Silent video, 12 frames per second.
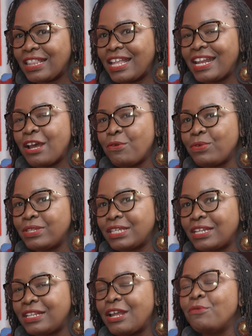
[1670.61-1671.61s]
Then now we
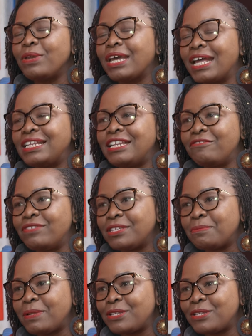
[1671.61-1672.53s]
said, now we can't leave this